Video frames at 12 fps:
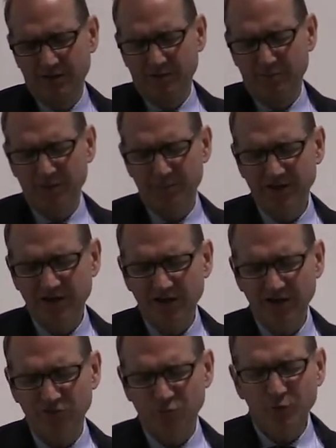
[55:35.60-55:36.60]
but
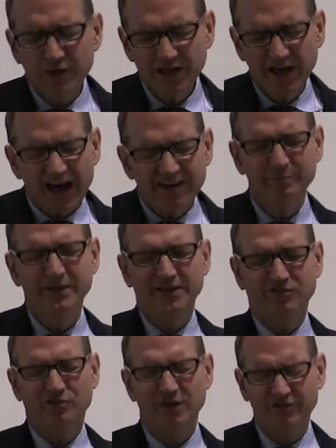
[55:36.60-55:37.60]
because we have been
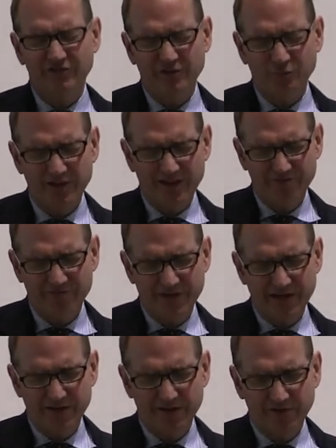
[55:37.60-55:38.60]
entrusted with a
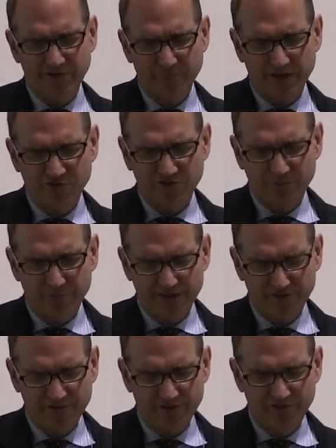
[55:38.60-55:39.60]
very special
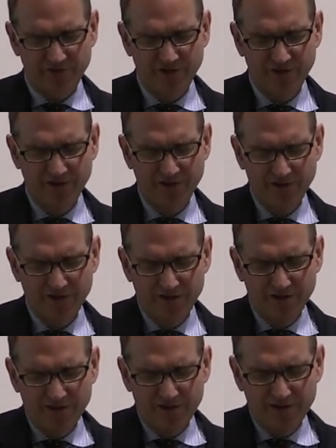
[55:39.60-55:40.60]
message
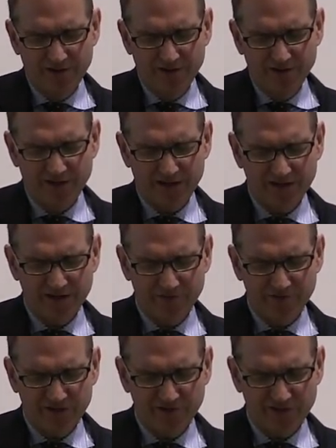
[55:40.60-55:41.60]
that
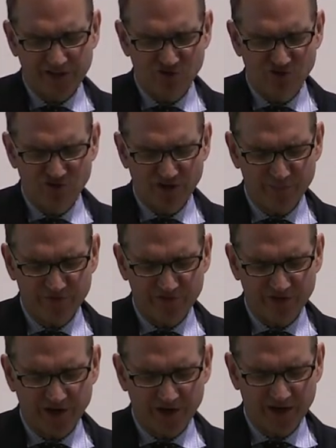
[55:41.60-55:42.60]
gives us a jump
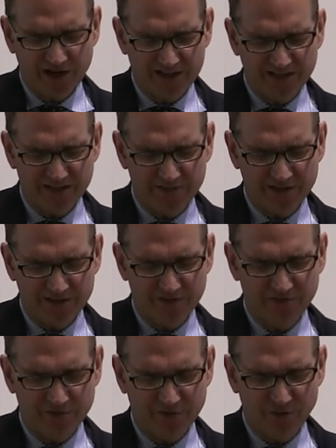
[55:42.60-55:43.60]
start on giving it
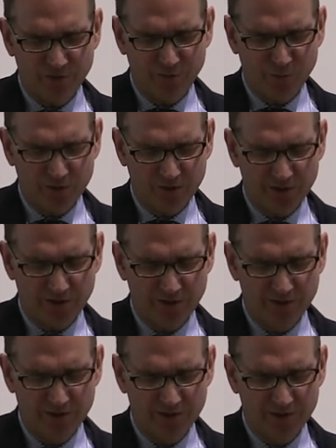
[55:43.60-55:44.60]
to the whole world.
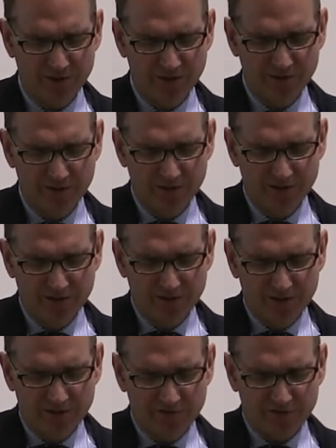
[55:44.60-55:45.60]

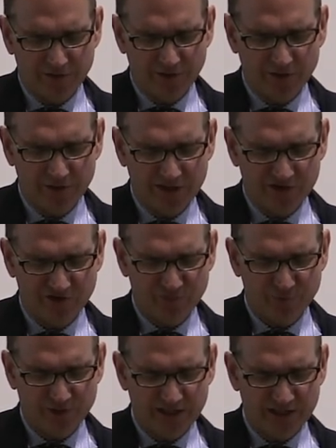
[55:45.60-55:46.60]
And so, Lord, I just
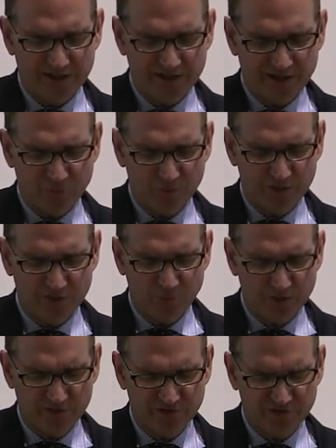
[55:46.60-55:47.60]
pray that we
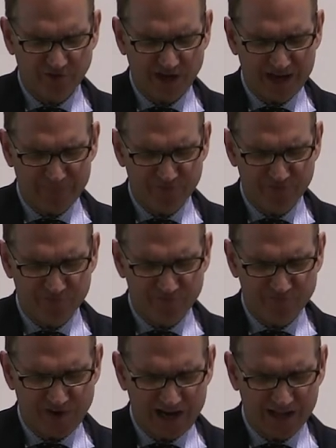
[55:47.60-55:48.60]
will
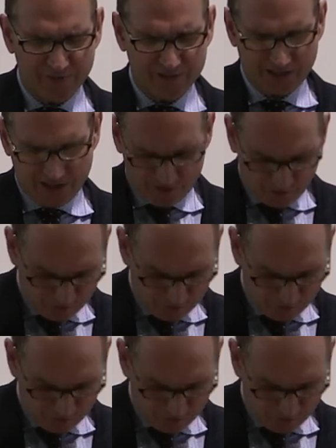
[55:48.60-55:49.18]
stop following our